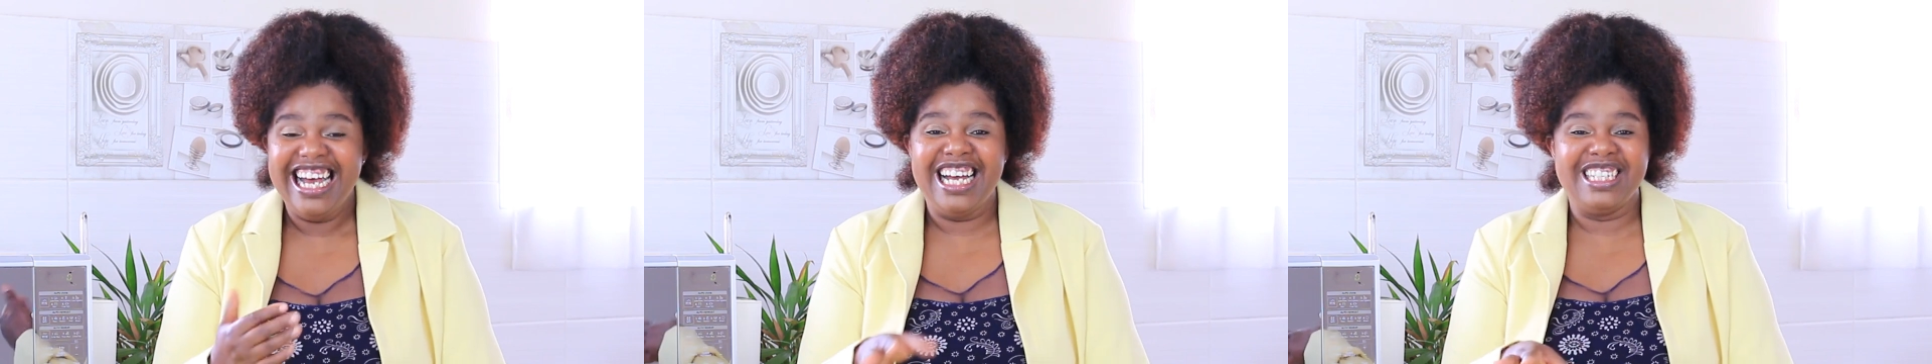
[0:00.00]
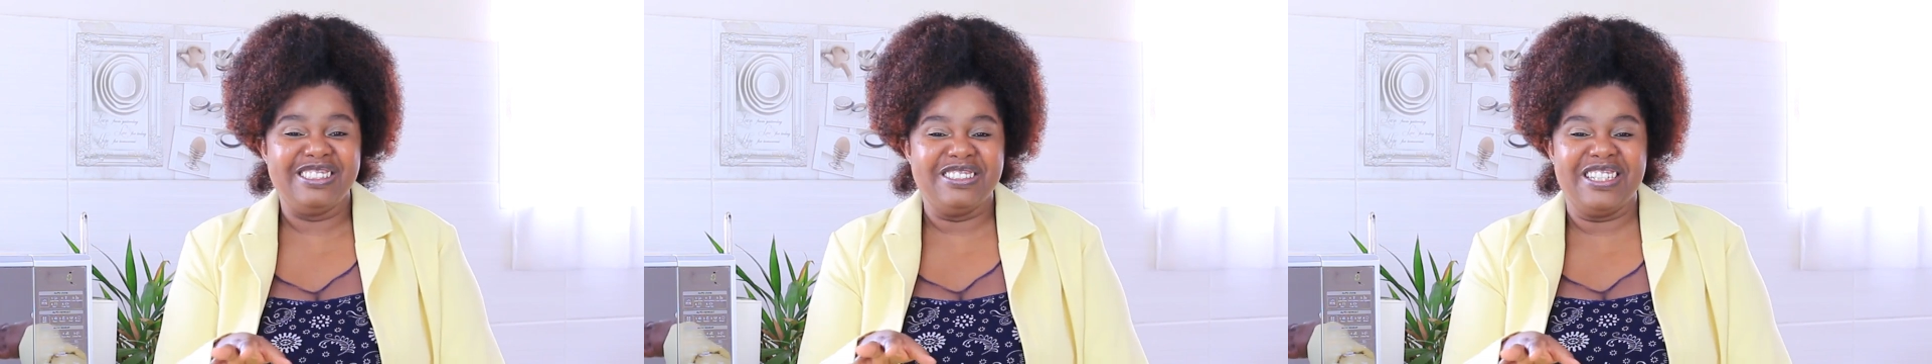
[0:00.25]

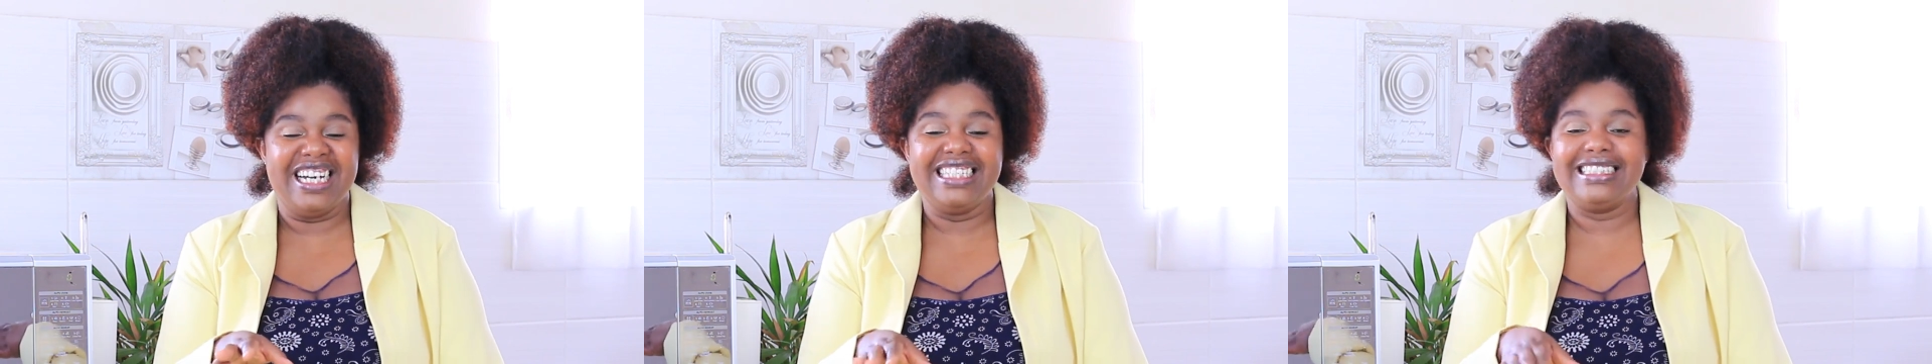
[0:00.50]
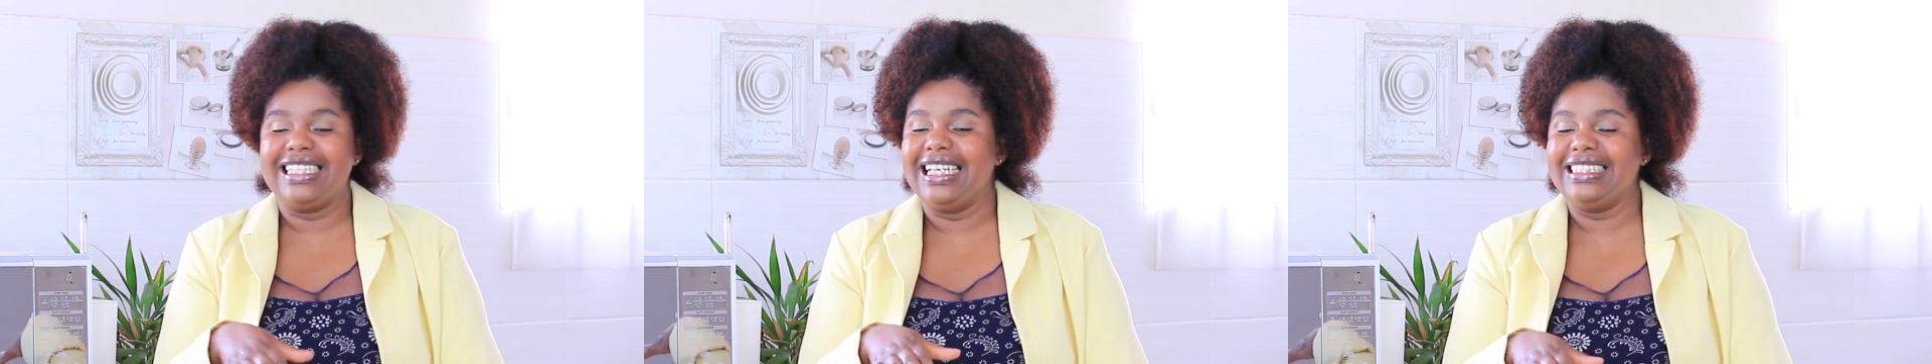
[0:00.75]
I know,
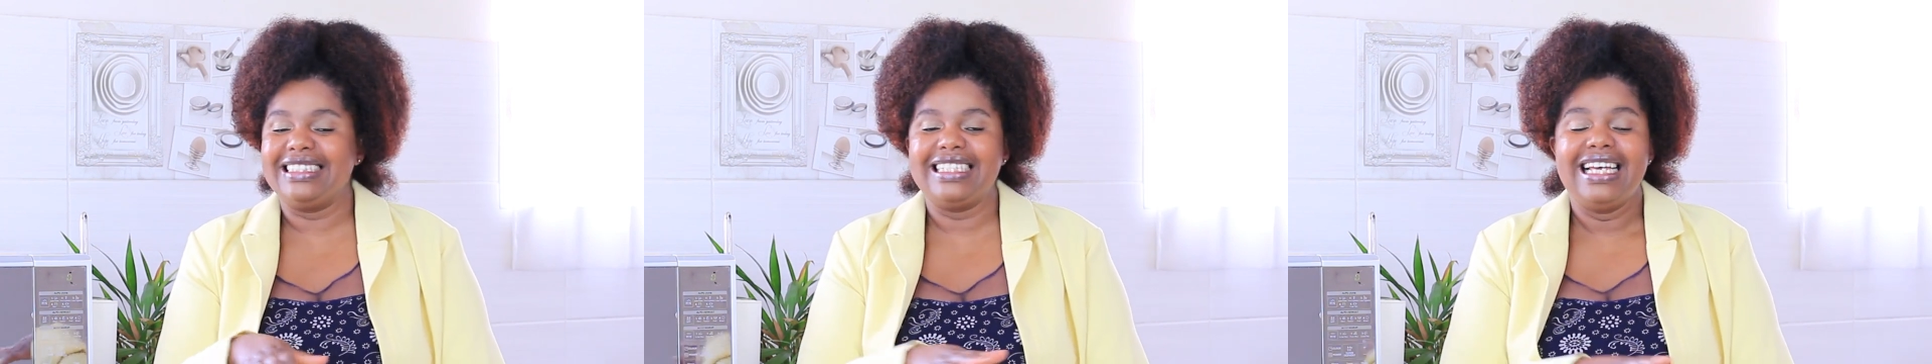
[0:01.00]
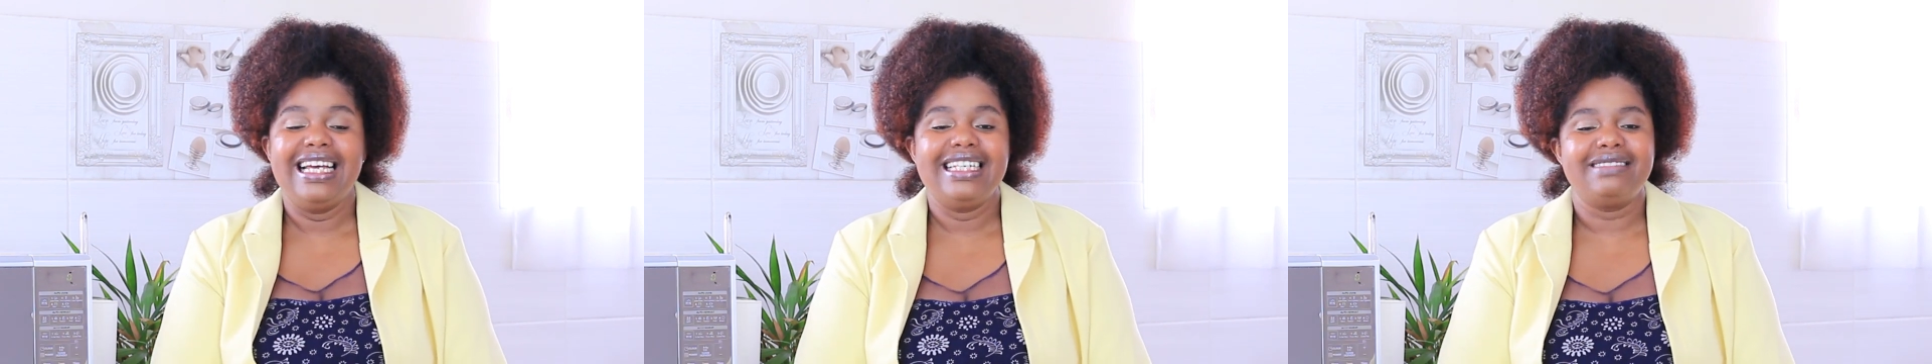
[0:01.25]
right?
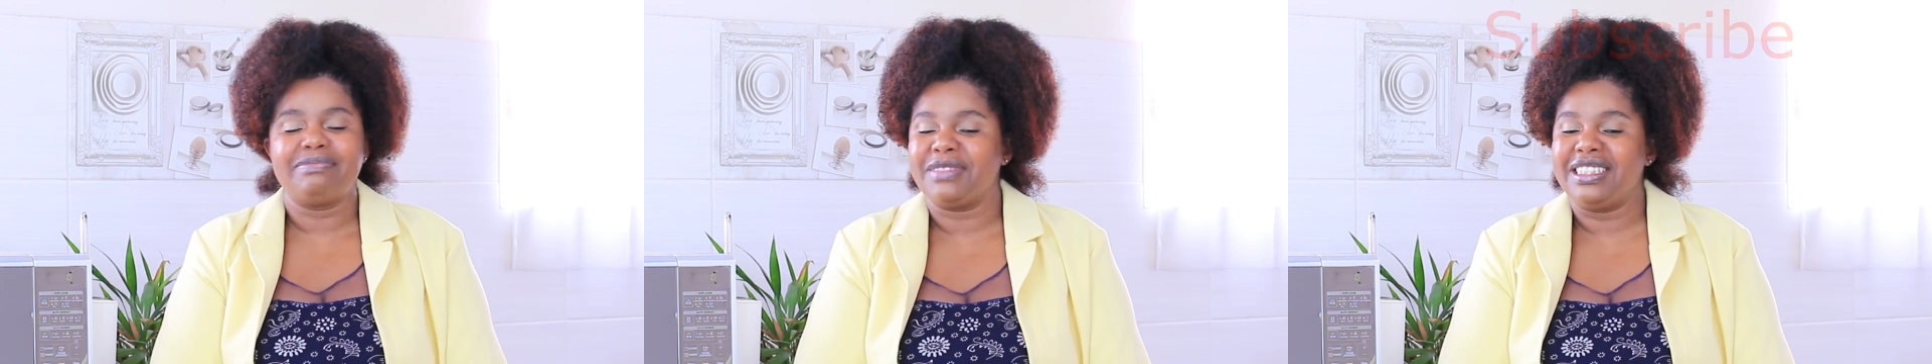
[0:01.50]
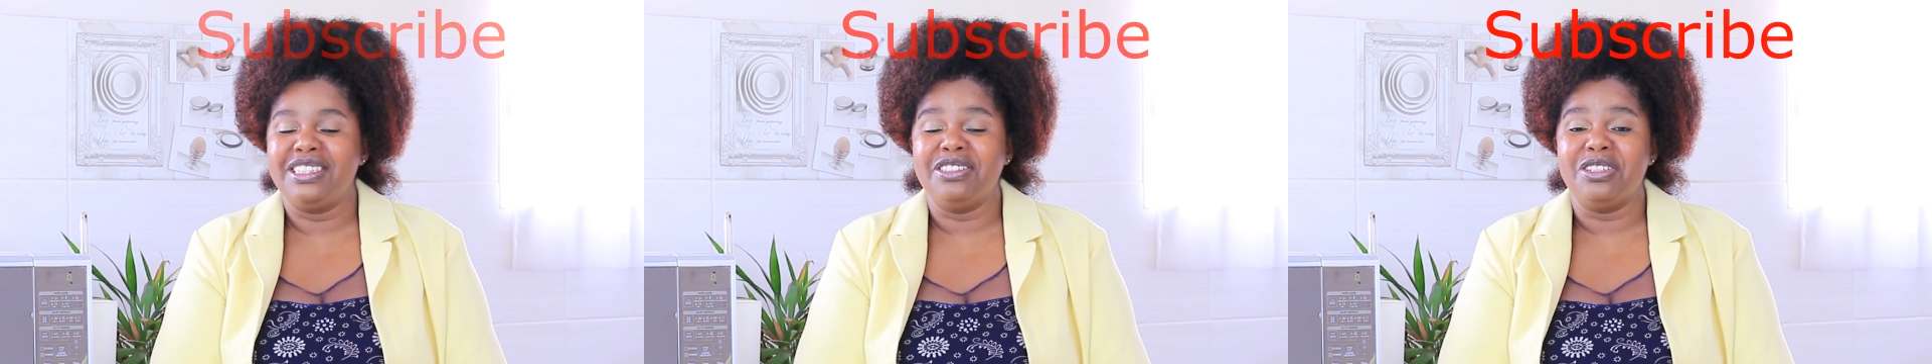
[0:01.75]

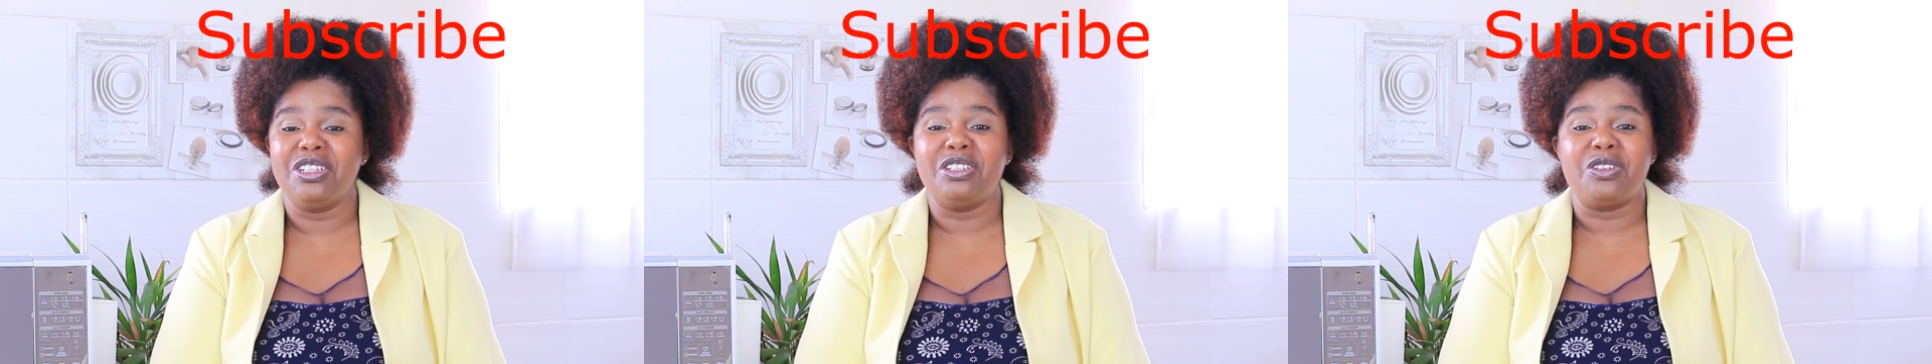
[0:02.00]
You know,